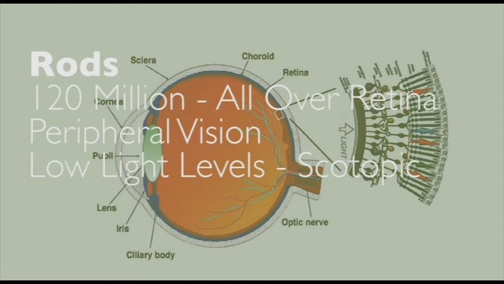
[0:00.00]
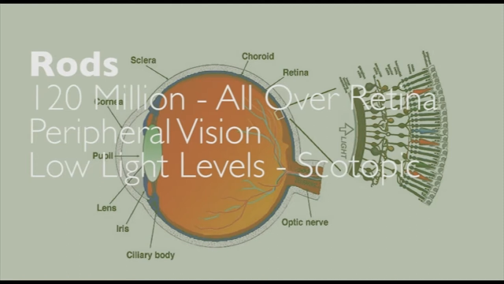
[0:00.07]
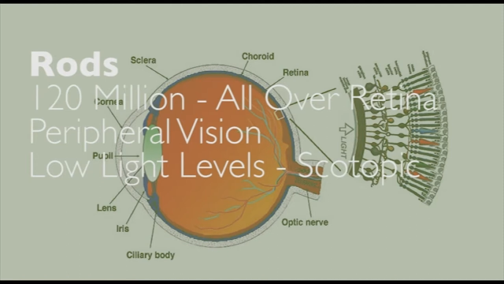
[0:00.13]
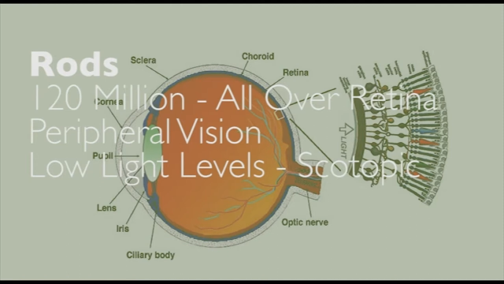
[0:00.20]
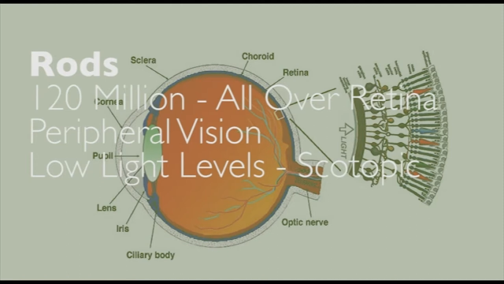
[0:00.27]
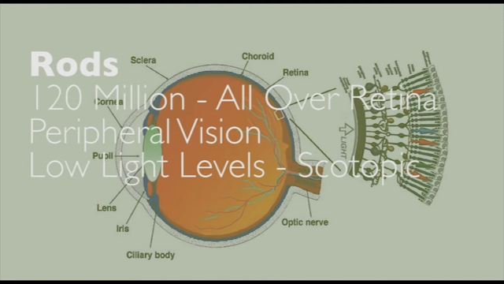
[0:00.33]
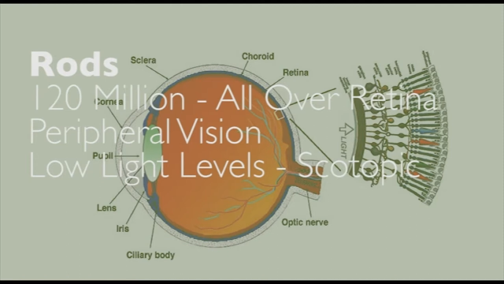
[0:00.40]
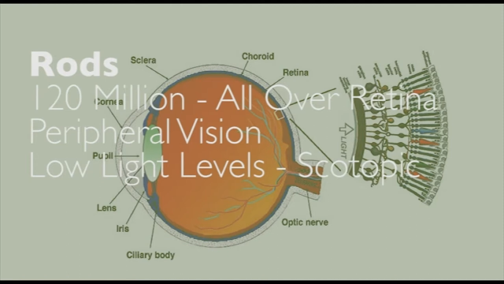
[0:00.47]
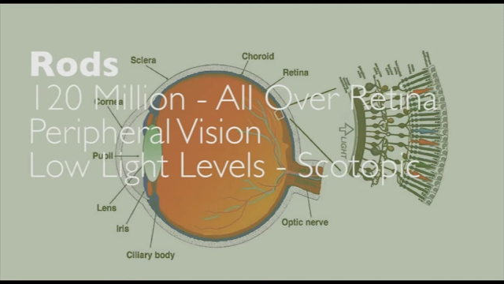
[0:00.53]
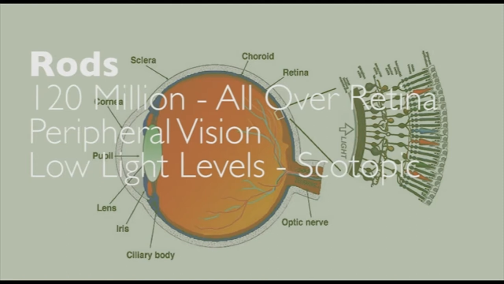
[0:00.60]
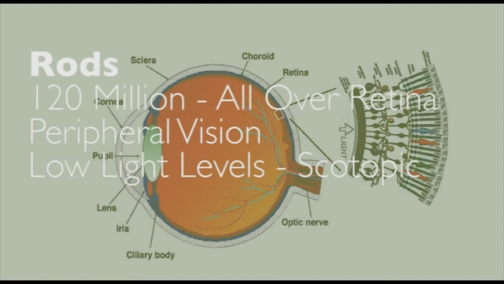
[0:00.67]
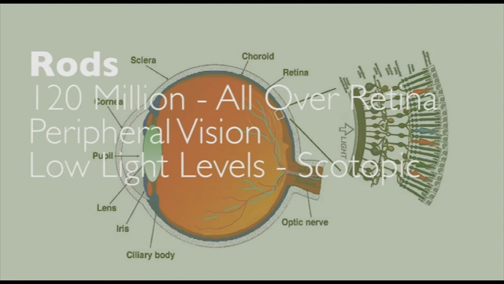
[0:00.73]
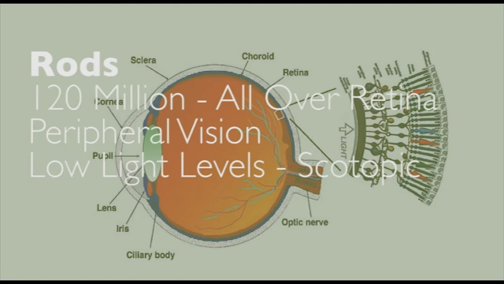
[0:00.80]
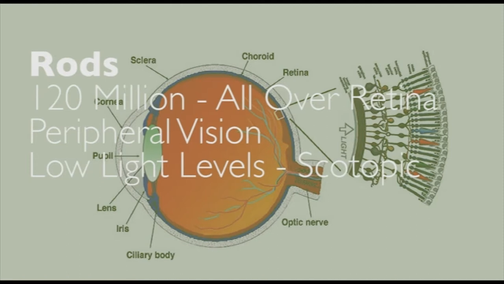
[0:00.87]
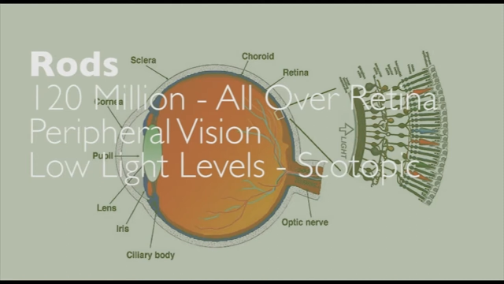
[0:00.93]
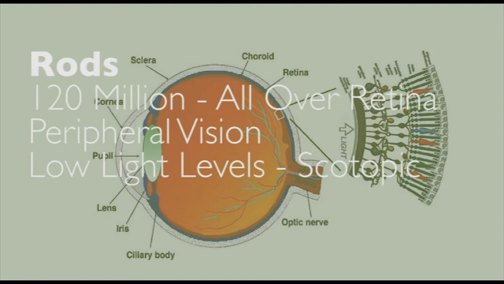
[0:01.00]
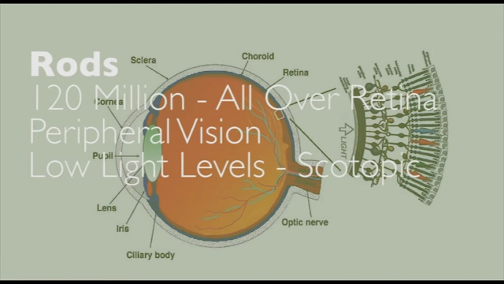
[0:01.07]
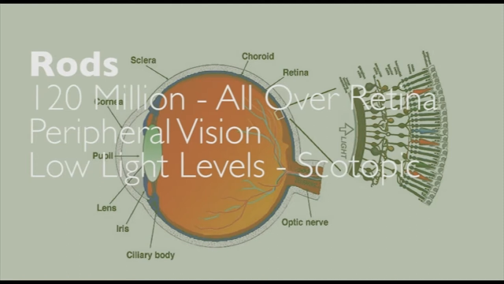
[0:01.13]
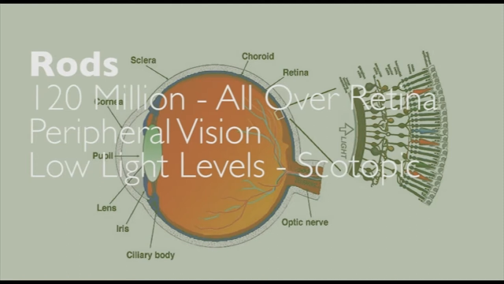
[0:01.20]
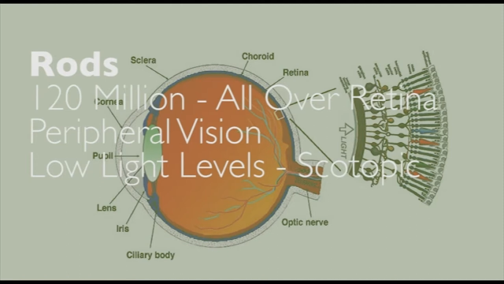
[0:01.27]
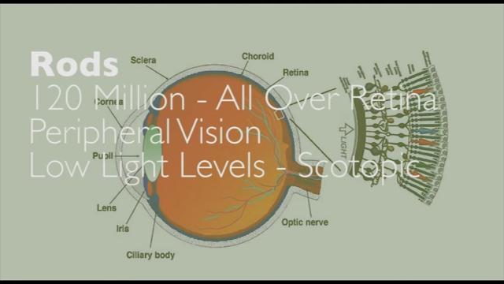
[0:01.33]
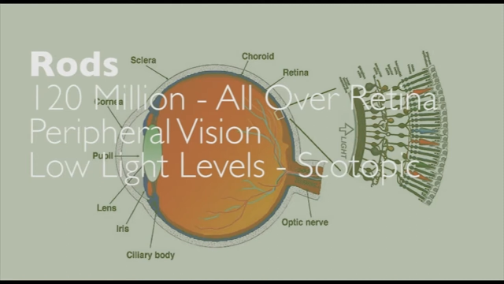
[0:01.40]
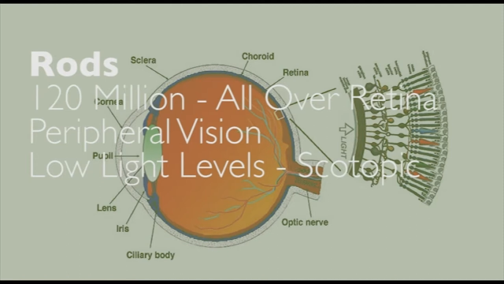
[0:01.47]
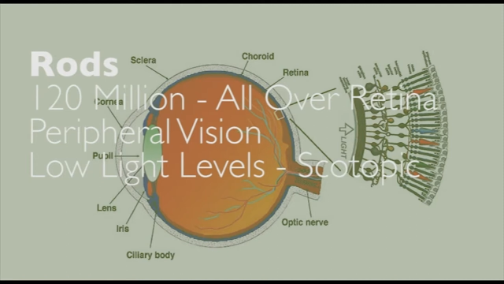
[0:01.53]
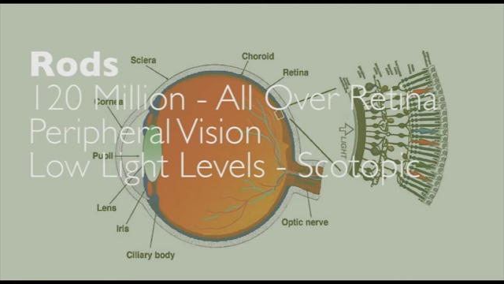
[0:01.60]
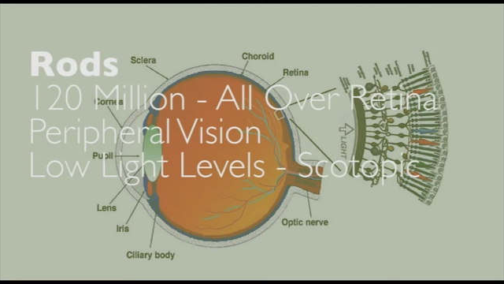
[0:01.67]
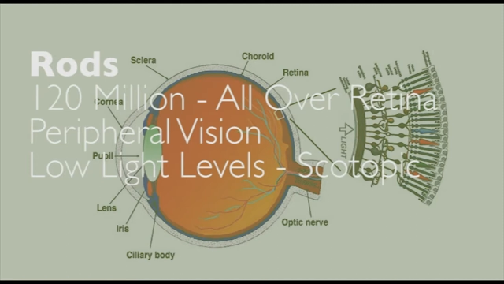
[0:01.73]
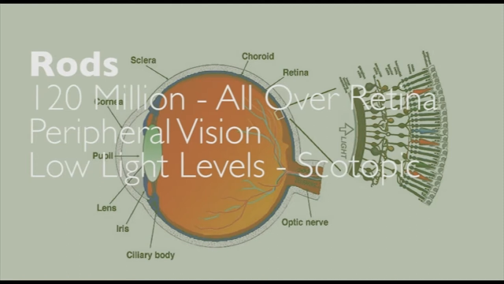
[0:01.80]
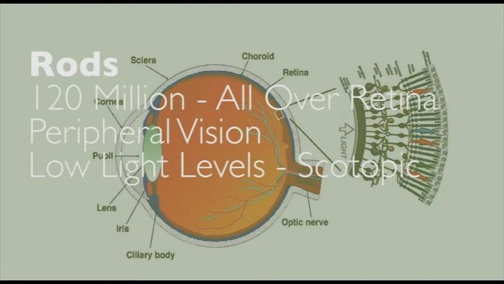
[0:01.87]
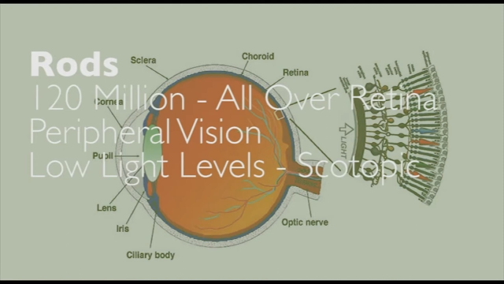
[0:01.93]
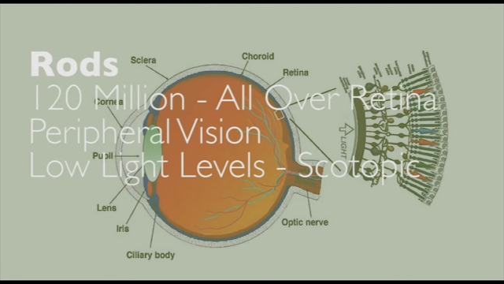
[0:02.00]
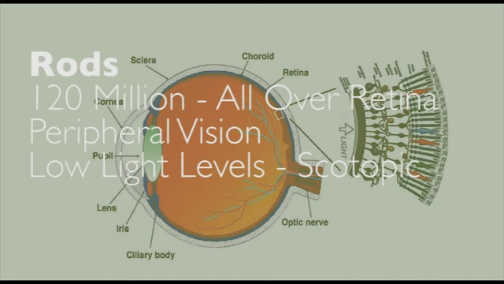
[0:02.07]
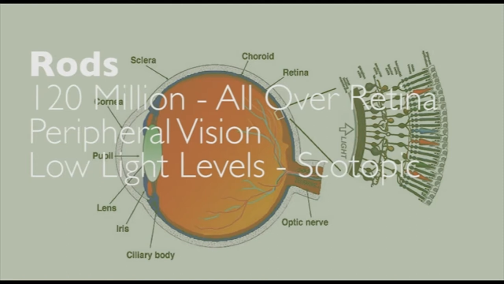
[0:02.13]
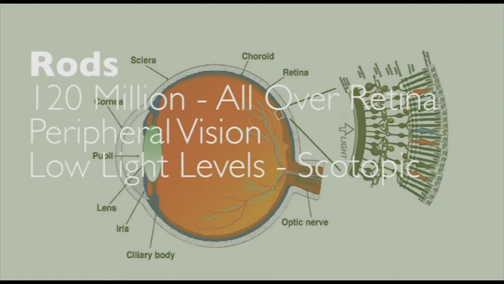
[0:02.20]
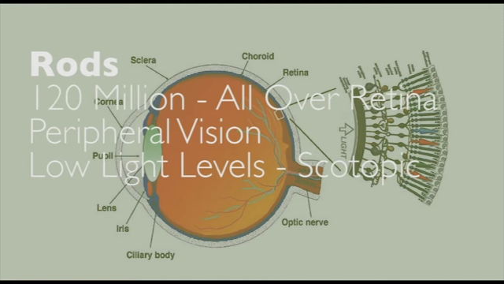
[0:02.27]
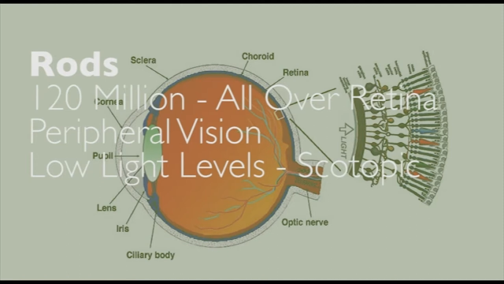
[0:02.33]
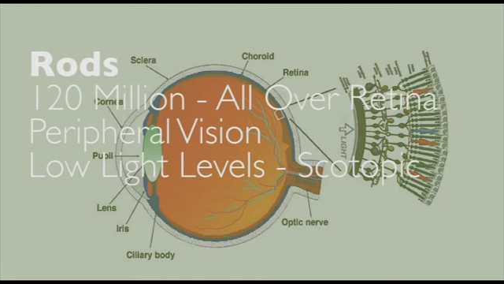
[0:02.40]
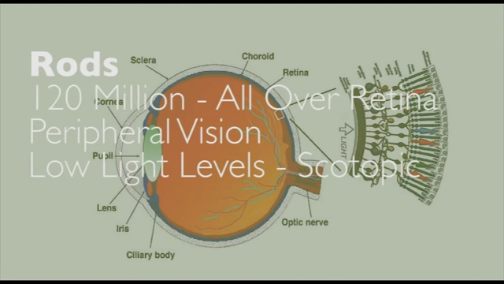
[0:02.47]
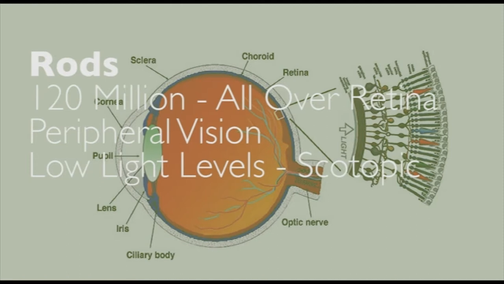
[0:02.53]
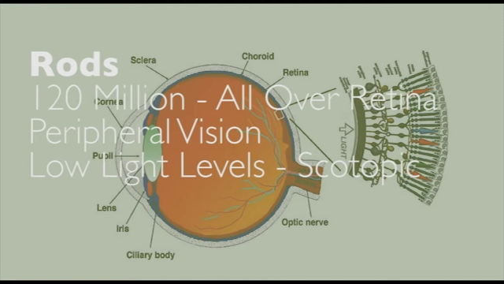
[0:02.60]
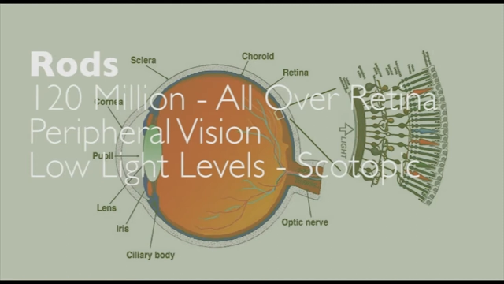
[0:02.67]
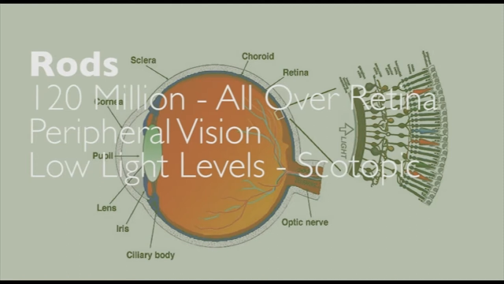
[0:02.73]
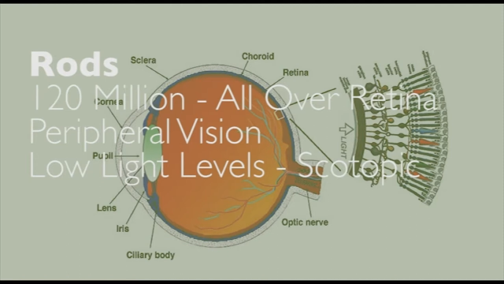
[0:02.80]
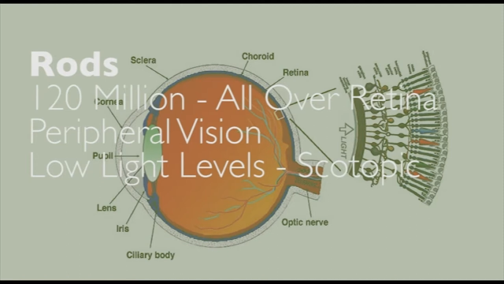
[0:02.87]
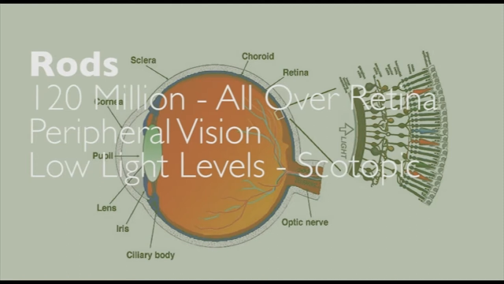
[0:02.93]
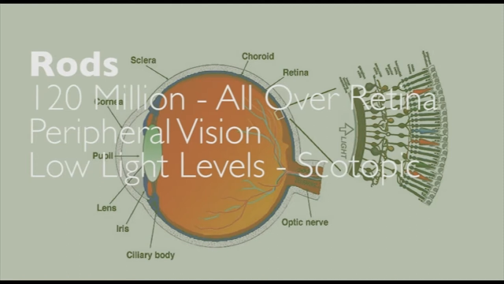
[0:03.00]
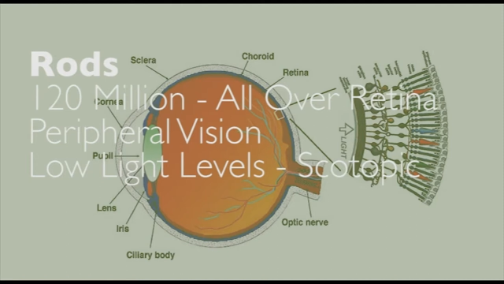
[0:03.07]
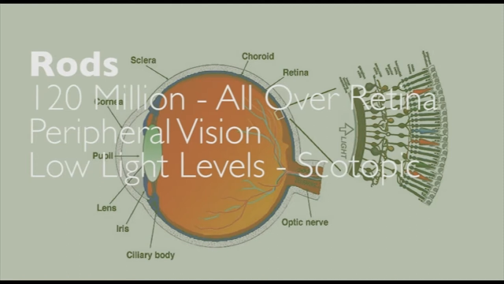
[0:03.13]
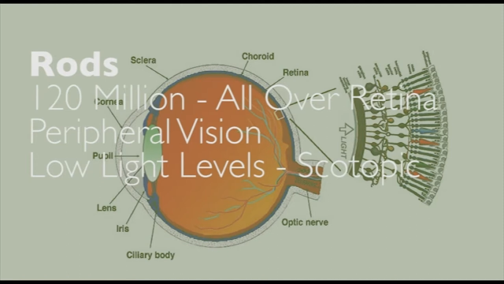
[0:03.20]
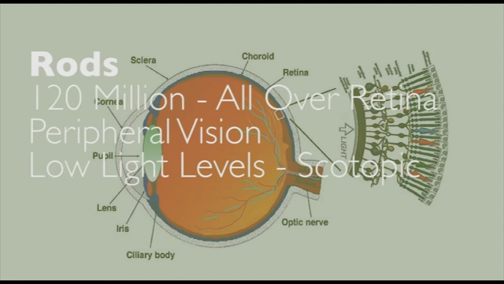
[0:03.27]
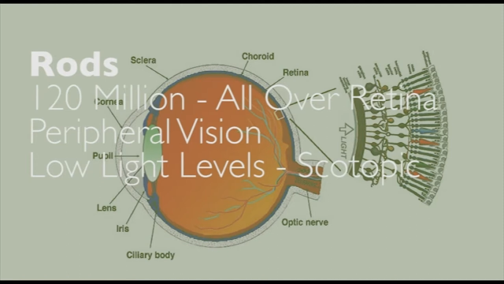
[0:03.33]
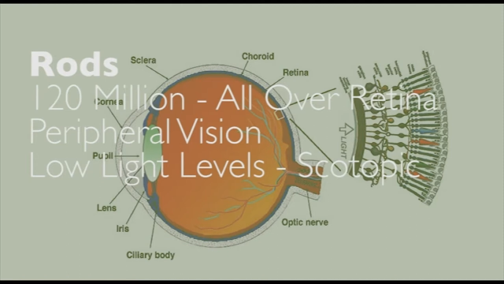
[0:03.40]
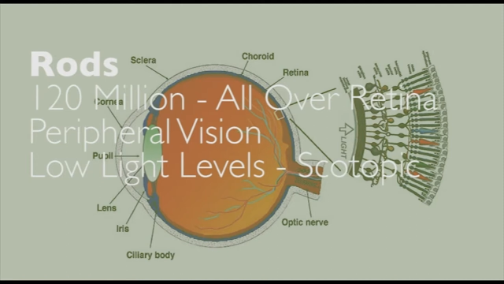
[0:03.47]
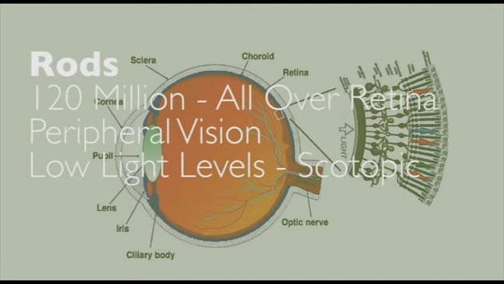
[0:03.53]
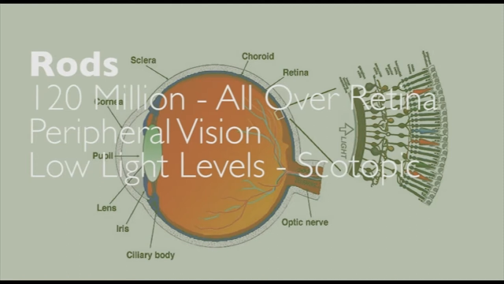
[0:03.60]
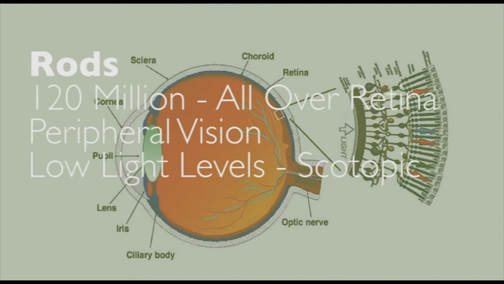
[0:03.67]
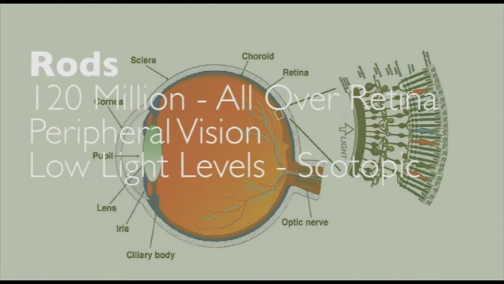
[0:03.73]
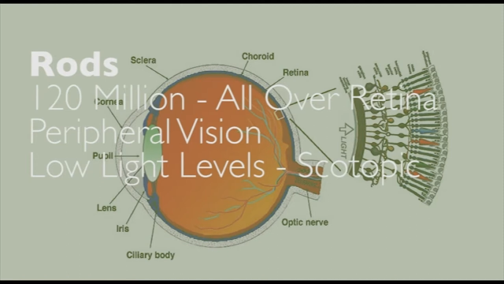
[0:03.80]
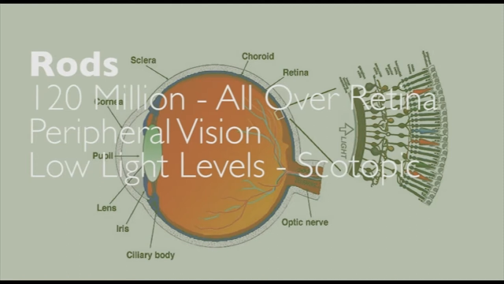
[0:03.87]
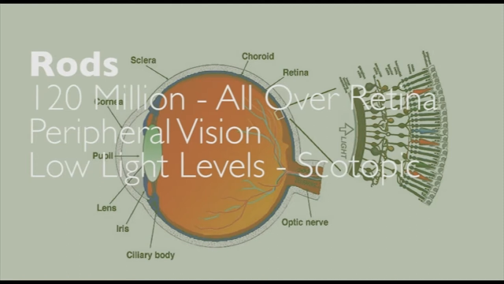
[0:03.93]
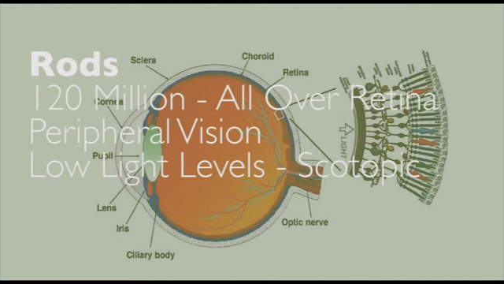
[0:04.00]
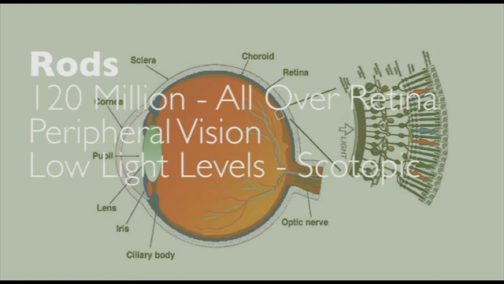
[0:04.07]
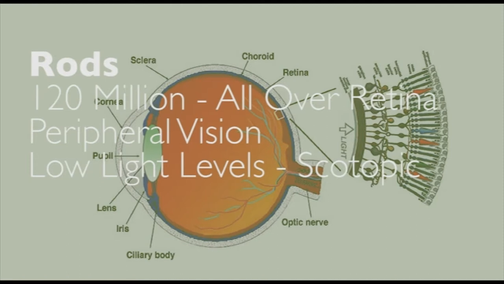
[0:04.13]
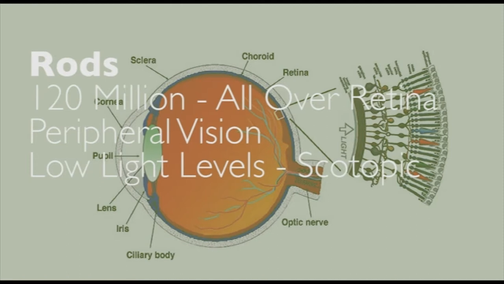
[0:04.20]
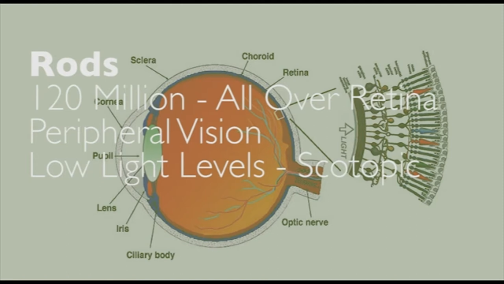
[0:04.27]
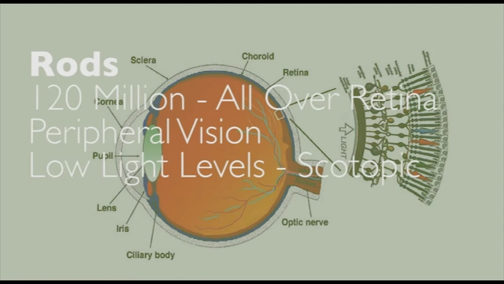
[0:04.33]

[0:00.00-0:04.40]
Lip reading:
No face is visible, so there are no lips to read.